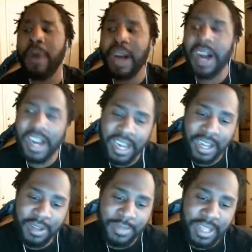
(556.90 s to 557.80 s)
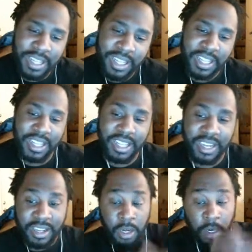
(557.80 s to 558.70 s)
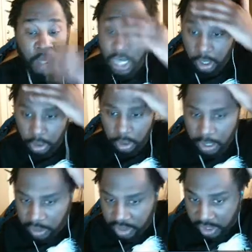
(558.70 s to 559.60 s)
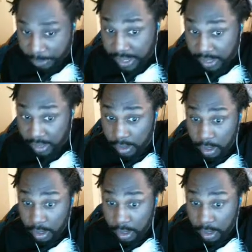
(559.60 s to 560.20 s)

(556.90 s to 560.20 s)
Why, man? How? How could this be?